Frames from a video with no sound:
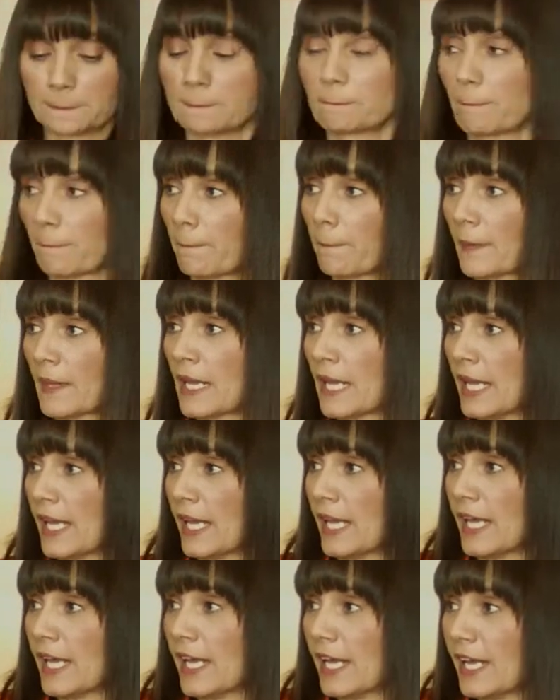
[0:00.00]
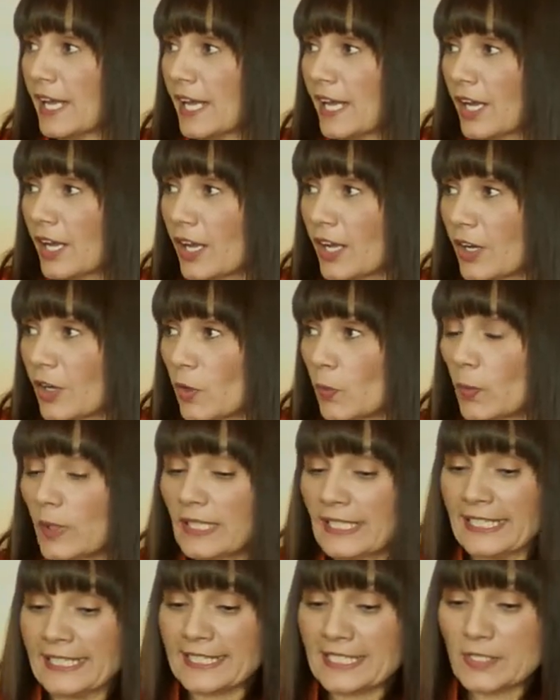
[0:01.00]
Yeah. Yeah. yeah. Hmm. Well,
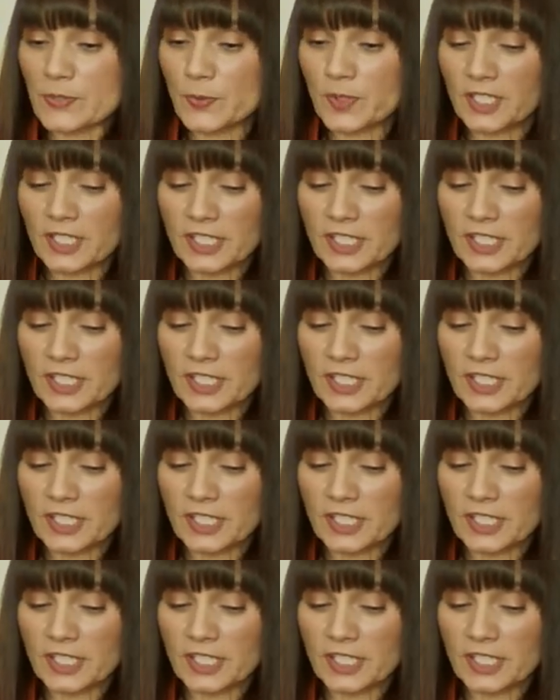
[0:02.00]
ladies, we